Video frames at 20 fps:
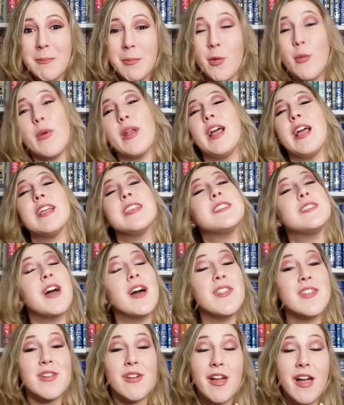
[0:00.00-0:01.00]
But when I
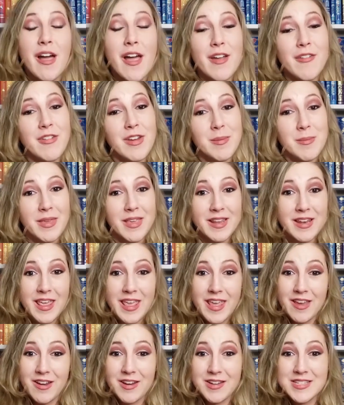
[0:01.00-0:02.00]
saw they were offering me
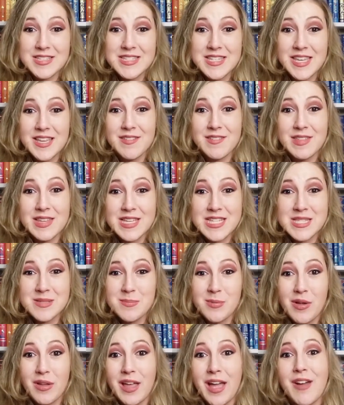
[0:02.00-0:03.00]
an ARC of this
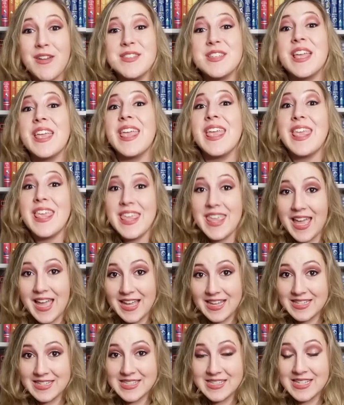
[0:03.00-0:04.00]
book, I was like,
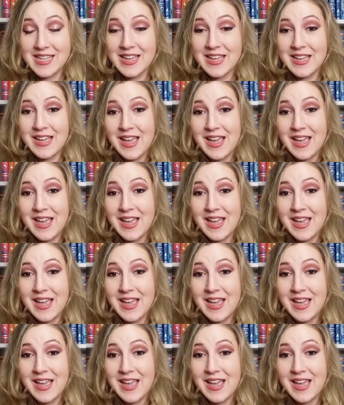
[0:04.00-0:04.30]
yes,